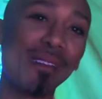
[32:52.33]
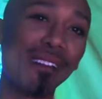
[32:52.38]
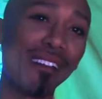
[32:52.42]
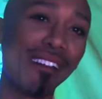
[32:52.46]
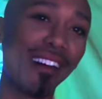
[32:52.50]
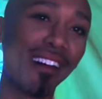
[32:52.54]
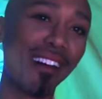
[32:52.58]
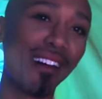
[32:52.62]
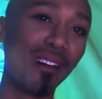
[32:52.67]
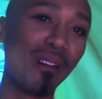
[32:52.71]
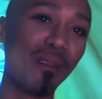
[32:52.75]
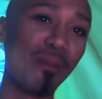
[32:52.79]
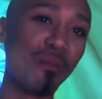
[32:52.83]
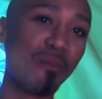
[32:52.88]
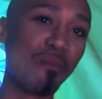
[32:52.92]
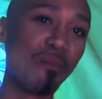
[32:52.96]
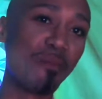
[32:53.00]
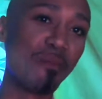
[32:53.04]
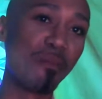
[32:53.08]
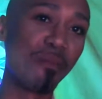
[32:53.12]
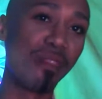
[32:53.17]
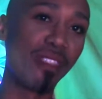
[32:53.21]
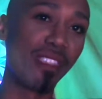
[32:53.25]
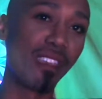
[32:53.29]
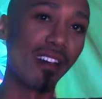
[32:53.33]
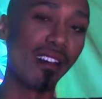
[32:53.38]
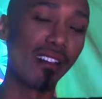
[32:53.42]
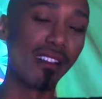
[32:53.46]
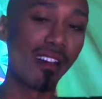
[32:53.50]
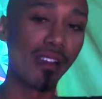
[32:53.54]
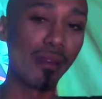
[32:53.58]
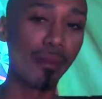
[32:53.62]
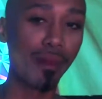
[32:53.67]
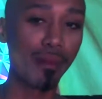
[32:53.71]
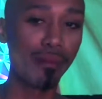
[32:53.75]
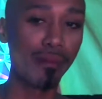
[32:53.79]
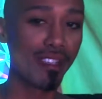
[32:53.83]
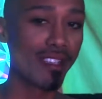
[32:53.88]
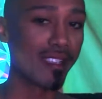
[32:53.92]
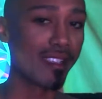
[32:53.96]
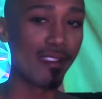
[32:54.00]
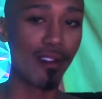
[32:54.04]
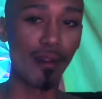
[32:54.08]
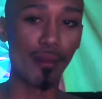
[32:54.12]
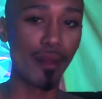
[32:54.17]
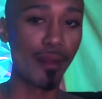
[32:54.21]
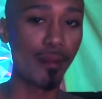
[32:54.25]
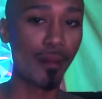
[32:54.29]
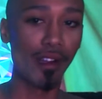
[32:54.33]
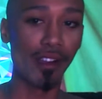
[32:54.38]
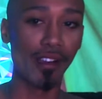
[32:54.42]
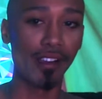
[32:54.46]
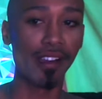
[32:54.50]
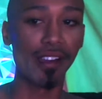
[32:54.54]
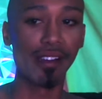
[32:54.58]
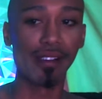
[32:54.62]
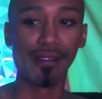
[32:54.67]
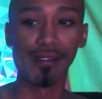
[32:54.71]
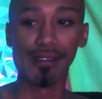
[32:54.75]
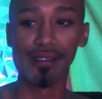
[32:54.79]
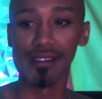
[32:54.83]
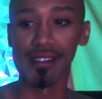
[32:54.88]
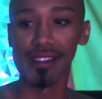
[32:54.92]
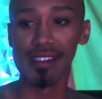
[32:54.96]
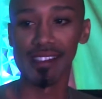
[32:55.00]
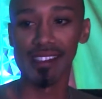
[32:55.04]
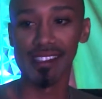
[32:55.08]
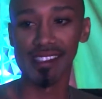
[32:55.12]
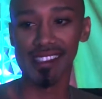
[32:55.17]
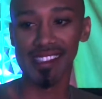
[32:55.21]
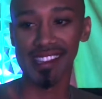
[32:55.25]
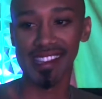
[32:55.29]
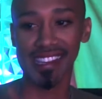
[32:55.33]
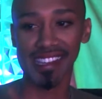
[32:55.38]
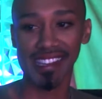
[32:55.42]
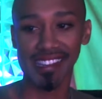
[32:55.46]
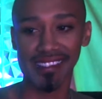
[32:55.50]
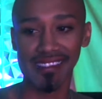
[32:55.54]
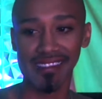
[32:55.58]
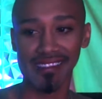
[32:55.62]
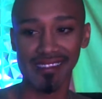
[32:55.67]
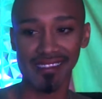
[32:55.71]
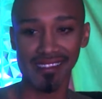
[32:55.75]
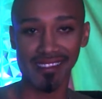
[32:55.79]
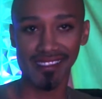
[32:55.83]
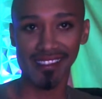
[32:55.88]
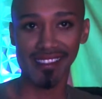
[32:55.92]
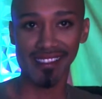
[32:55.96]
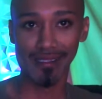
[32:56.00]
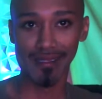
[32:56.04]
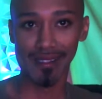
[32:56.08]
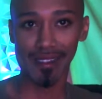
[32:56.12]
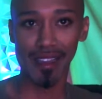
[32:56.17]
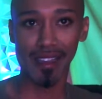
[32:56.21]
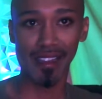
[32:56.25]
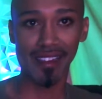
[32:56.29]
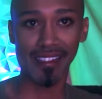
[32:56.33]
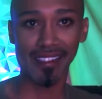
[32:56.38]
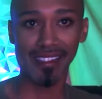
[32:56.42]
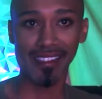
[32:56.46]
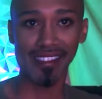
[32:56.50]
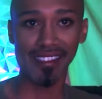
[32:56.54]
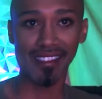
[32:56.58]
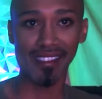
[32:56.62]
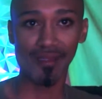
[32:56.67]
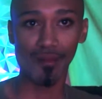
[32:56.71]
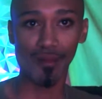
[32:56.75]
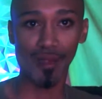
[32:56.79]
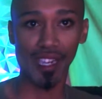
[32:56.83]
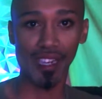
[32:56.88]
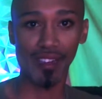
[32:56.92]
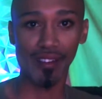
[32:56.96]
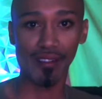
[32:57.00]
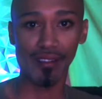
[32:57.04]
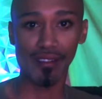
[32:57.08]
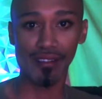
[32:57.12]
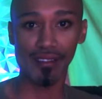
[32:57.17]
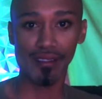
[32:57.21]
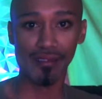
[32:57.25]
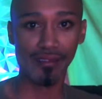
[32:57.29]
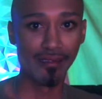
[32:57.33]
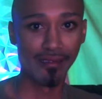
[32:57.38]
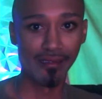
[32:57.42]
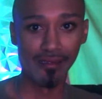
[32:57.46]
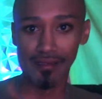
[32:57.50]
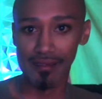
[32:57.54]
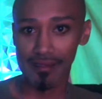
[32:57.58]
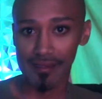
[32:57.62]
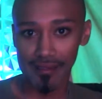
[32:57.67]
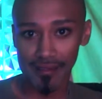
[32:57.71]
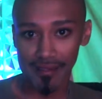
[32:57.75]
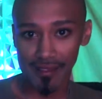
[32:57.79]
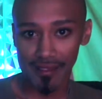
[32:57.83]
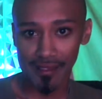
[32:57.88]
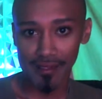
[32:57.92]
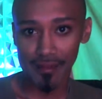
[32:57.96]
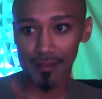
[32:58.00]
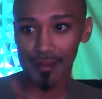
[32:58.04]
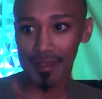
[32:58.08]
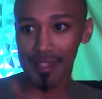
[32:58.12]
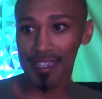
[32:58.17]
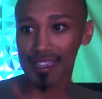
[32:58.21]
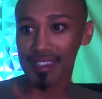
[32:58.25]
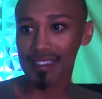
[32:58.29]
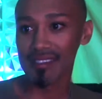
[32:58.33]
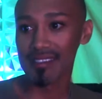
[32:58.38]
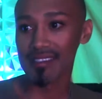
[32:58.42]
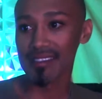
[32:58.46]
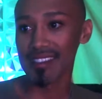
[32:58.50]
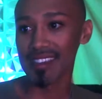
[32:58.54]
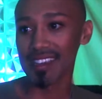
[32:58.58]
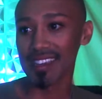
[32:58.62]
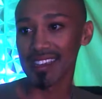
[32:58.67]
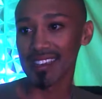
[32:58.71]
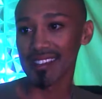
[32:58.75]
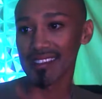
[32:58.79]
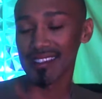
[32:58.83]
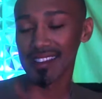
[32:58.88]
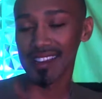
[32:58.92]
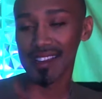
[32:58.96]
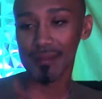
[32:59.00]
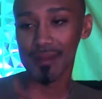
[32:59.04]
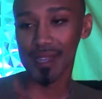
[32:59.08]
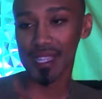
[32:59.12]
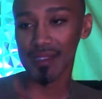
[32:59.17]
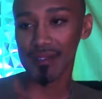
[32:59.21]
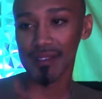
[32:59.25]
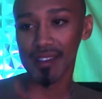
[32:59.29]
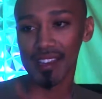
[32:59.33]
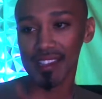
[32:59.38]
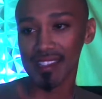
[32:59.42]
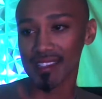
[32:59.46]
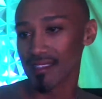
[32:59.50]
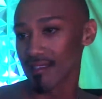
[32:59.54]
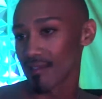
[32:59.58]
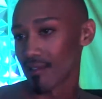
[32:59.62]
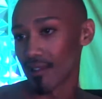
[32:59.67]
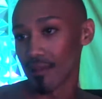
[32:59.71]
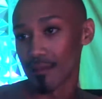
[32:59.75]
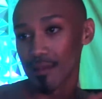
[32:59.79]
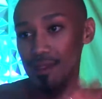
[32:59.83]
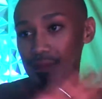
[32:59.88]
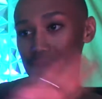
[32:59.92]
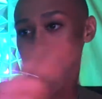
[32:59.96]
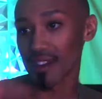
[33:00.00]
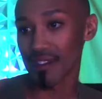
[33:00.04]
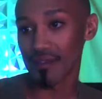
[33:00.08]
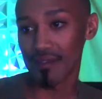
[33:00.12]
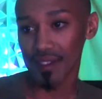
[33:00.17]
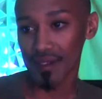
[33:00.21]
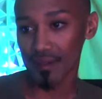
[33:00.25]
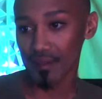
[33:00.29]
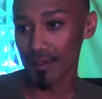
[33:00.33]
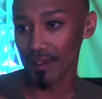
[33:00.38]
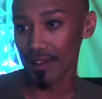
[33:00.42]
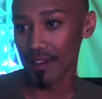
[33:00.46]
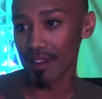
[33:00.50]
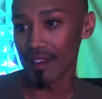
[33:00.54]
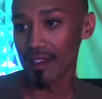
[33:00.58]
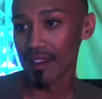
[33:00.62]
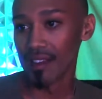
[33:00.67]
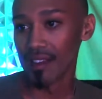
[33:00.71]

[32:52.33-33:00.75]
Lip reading: a lot of people just call me Marco because it's like not as weird. But yeah, I mean, you guys can call me whatever you want.